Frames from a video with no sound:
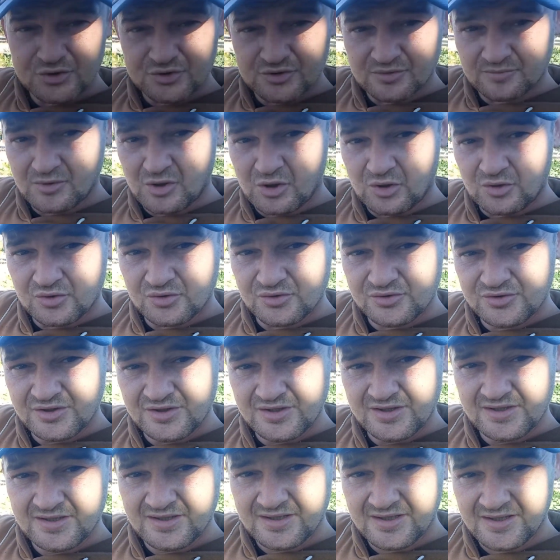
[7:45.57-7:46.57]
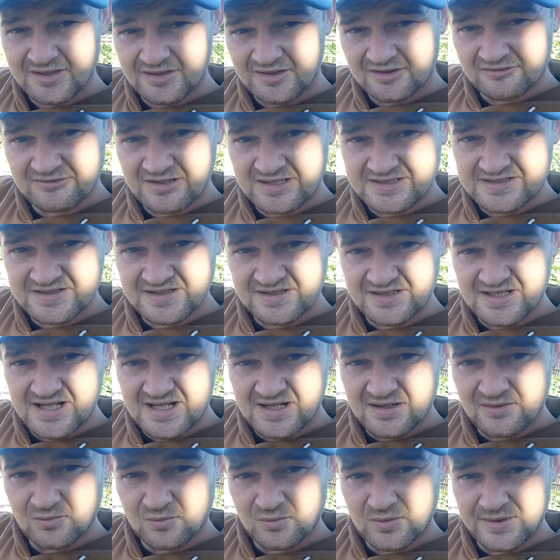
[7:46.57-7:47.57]
some holes in the rest of
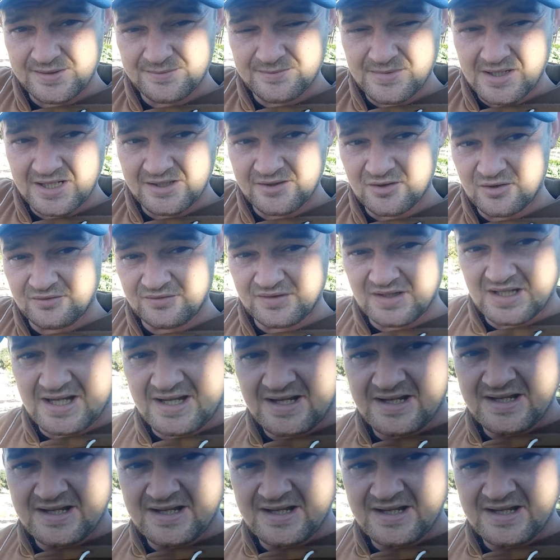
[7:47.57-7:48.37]
that weed matting over there,